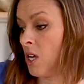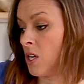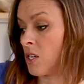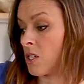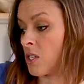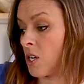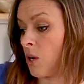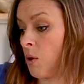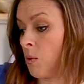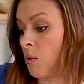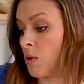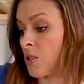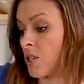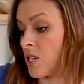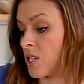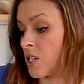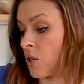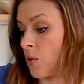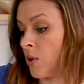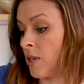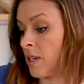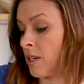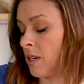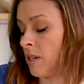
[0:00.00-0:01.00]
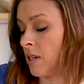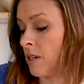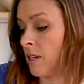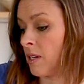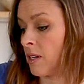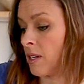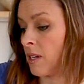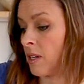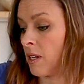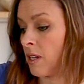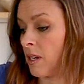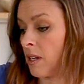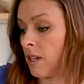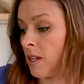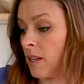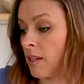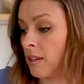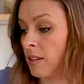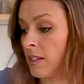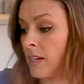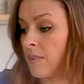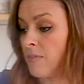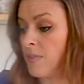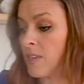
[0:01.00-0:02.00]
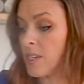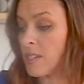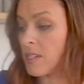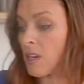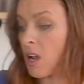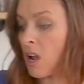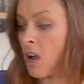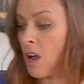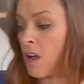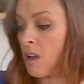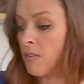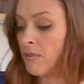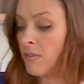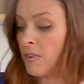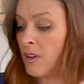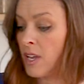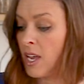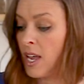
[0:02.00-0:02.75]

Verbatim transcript: So we're just going to lift this off.